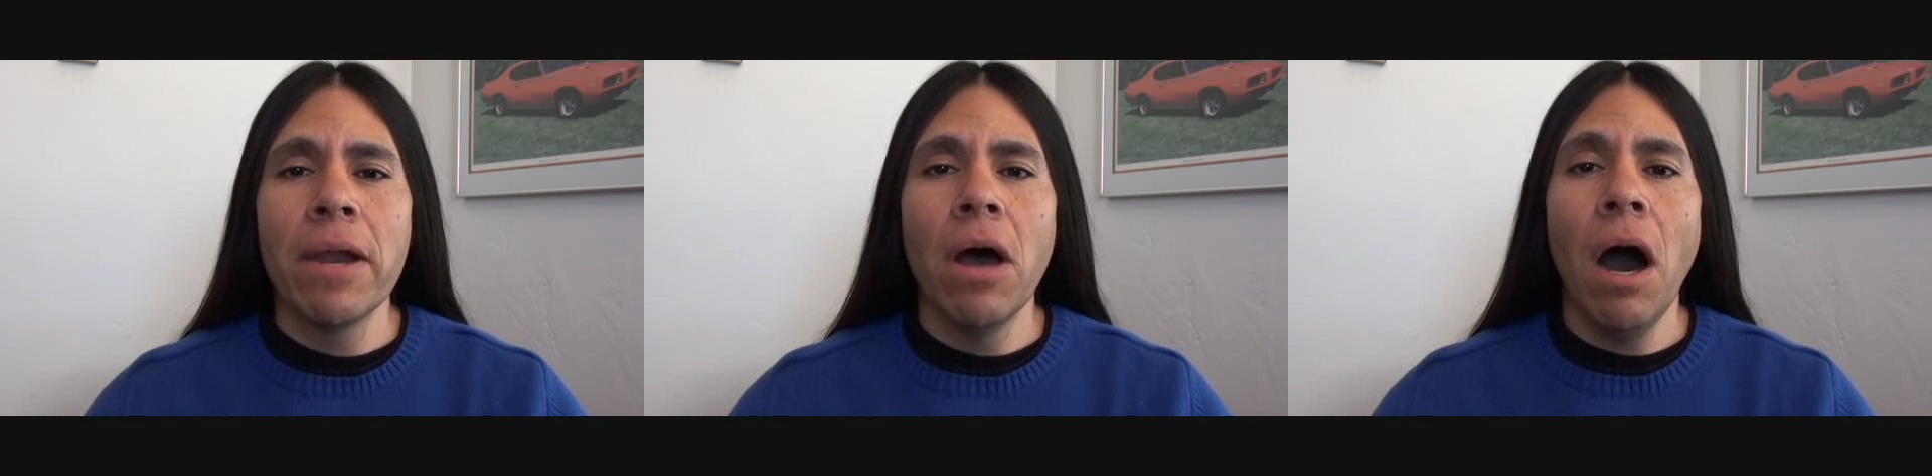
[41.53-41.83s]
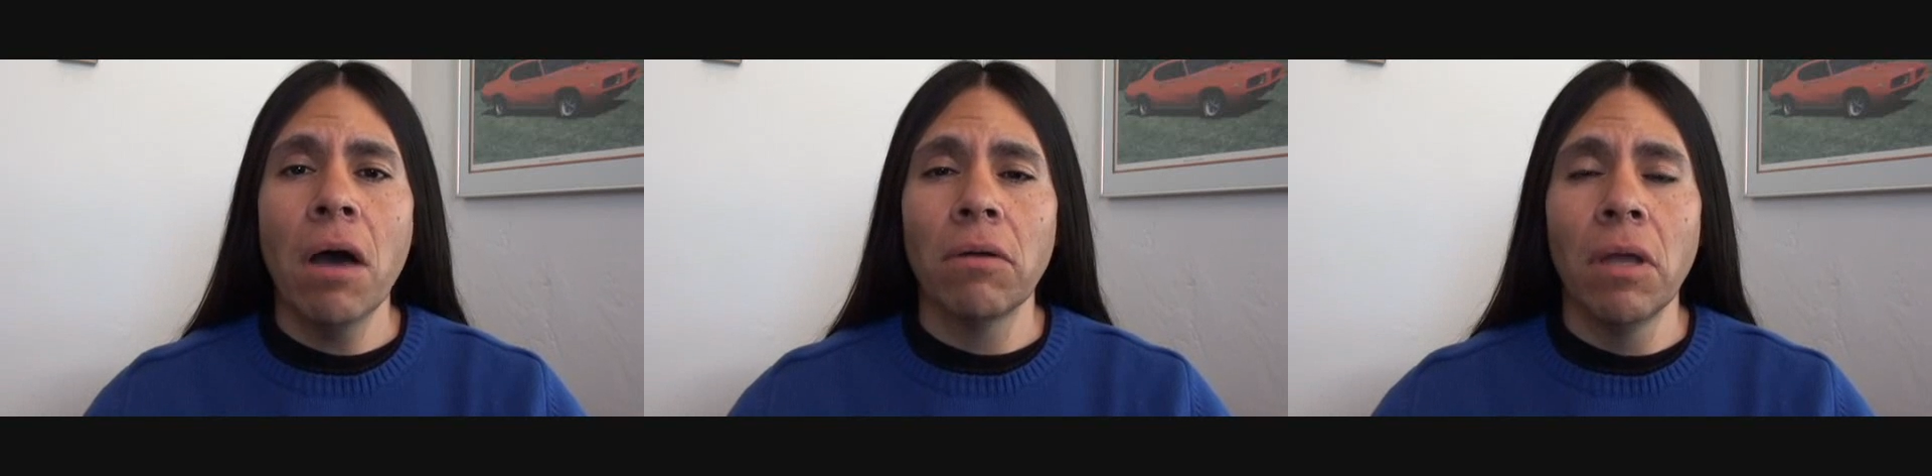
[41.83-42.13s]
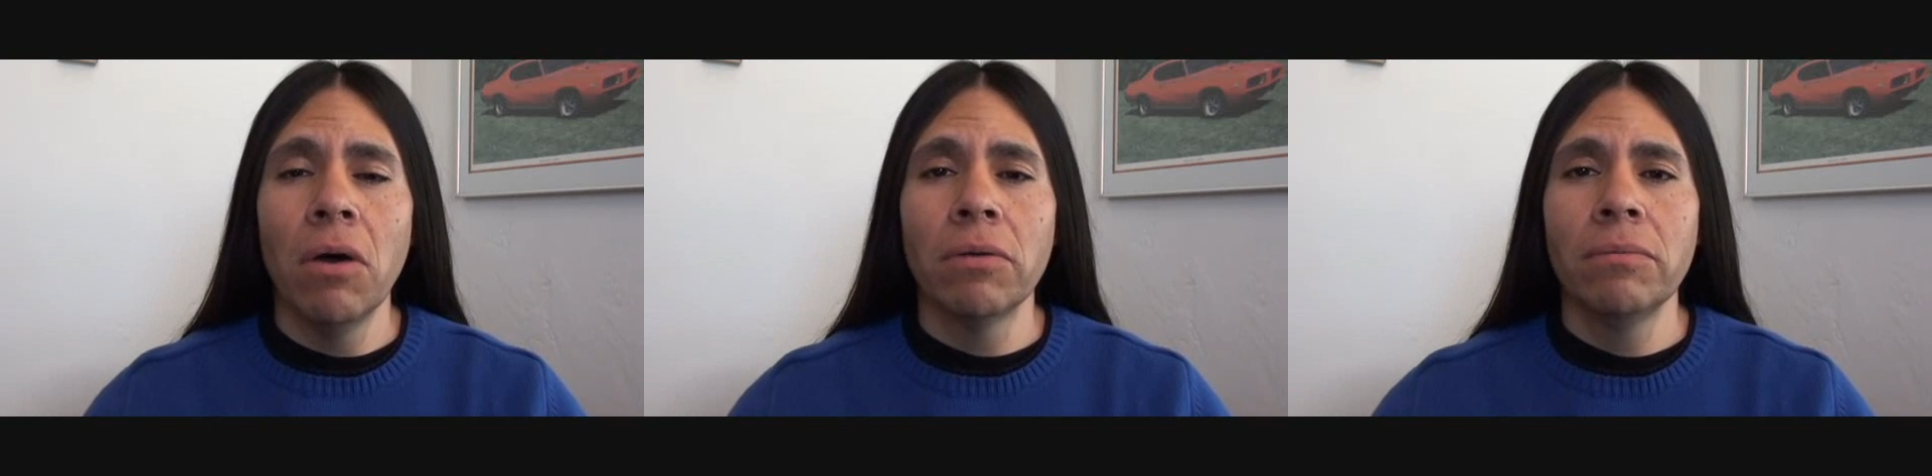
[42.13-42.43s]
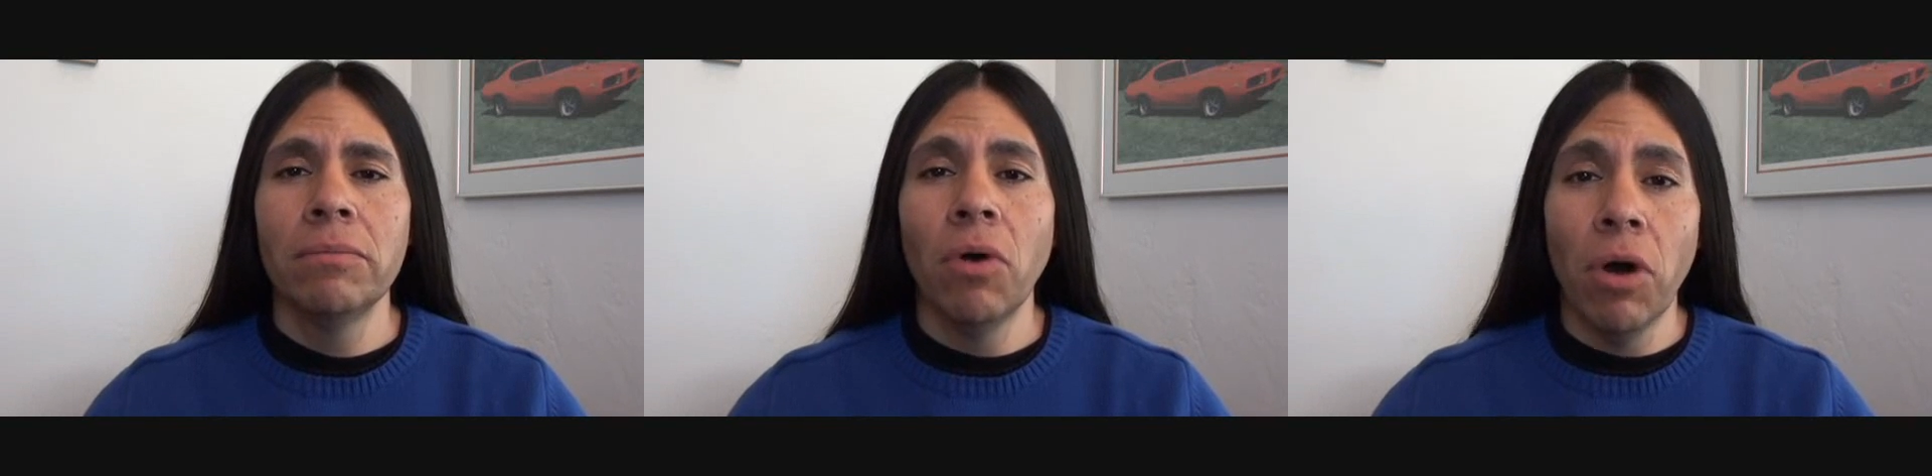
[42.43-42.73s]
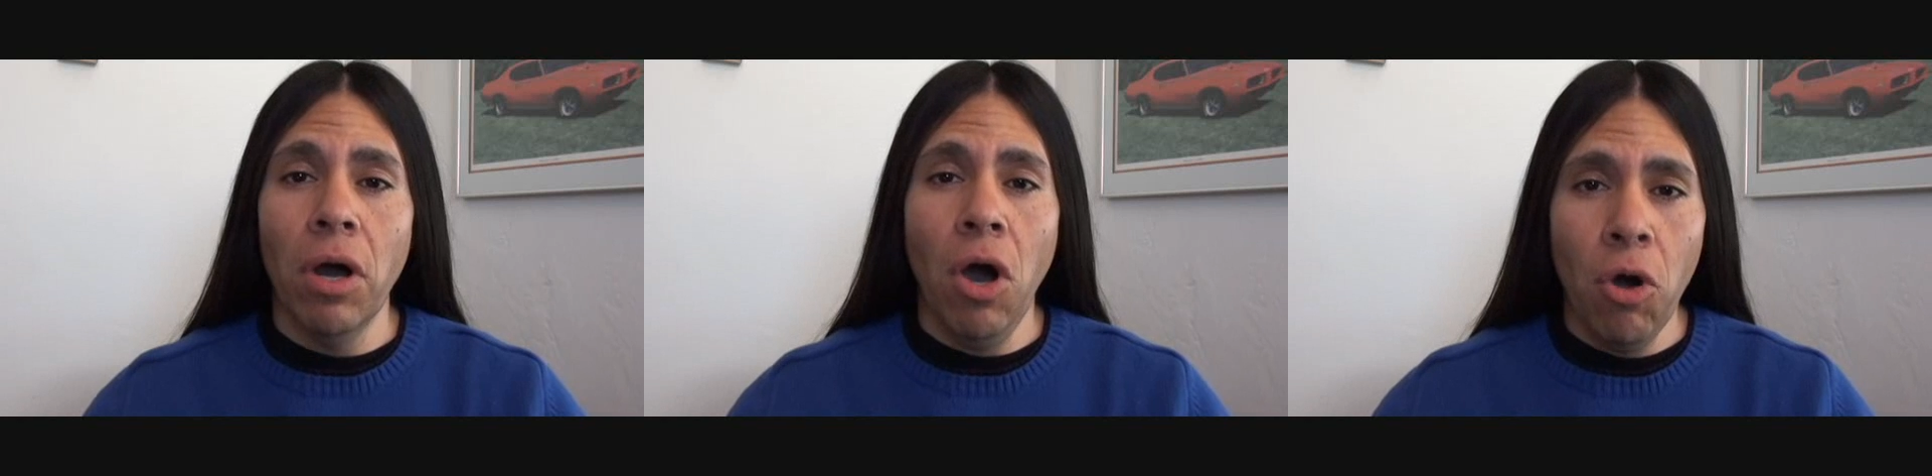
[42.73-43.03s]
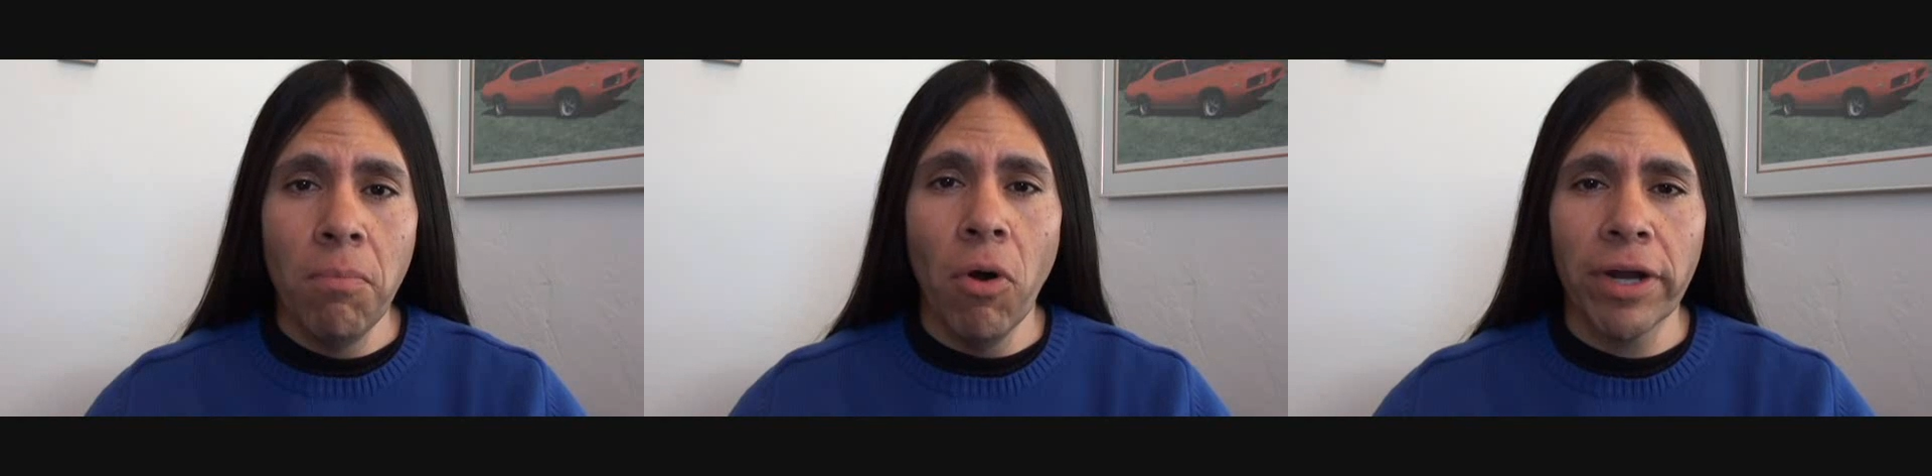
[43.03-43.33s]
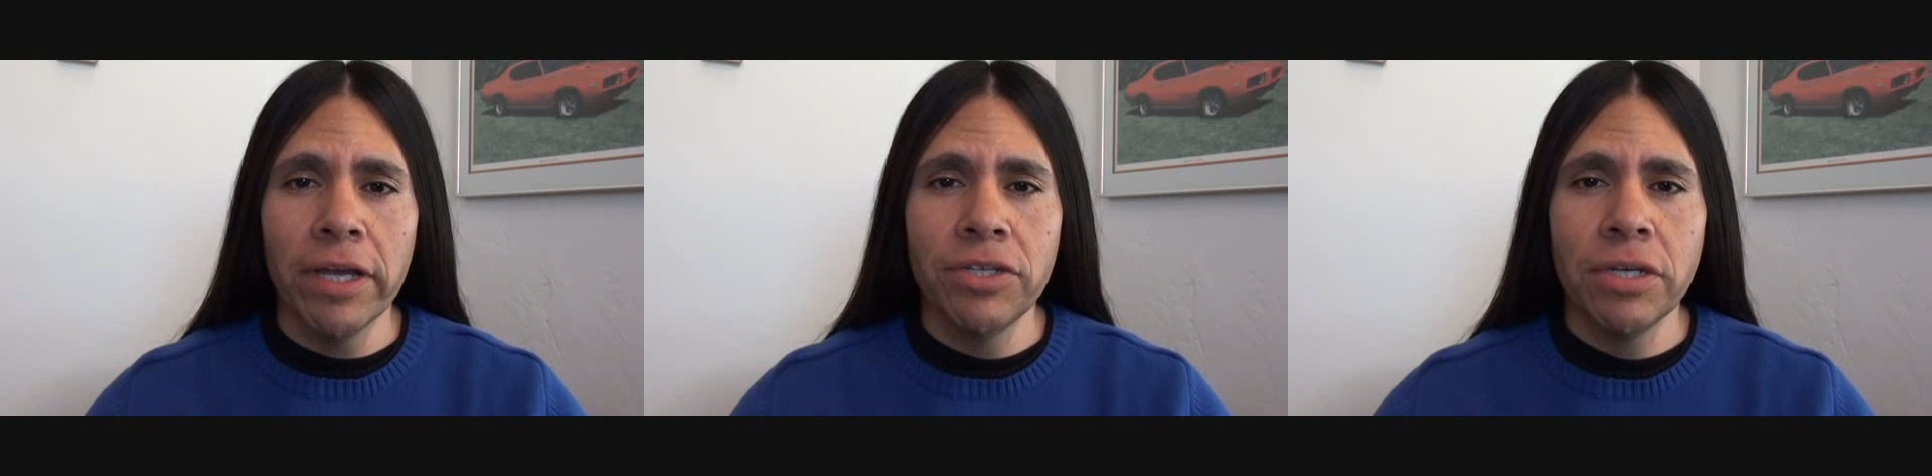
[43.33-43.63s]
an auto loan, or a home
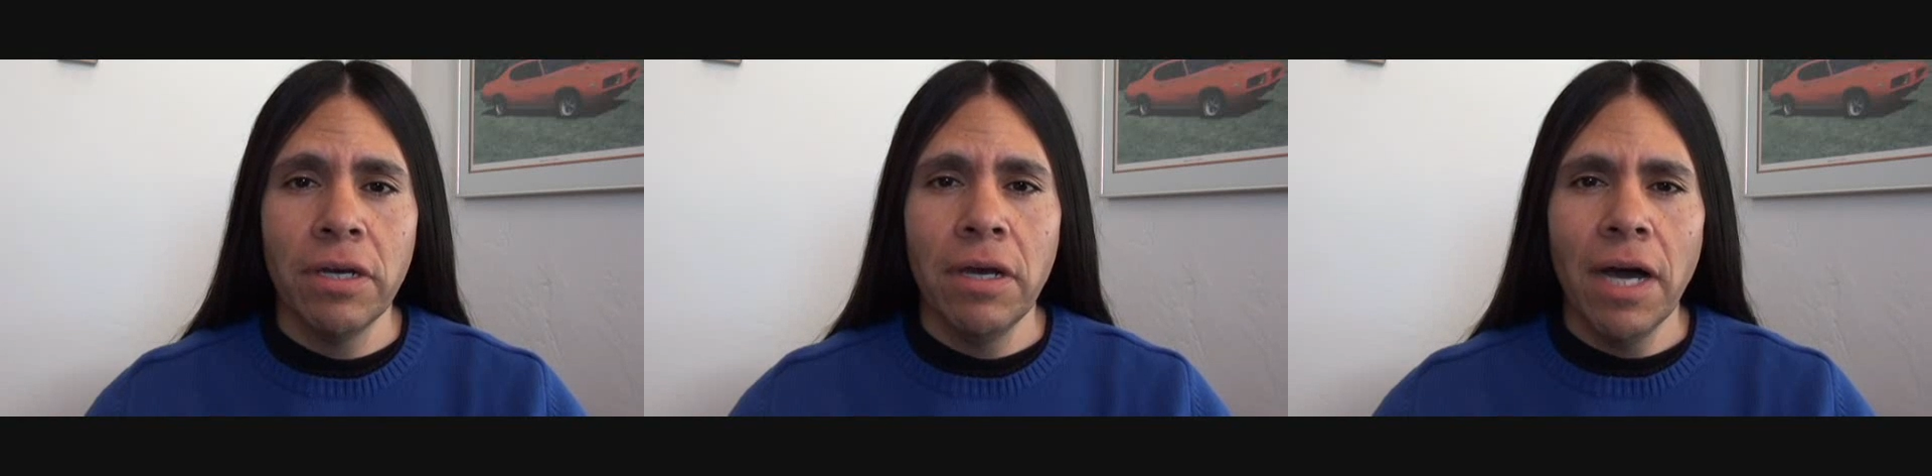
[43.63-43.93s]
mortgage,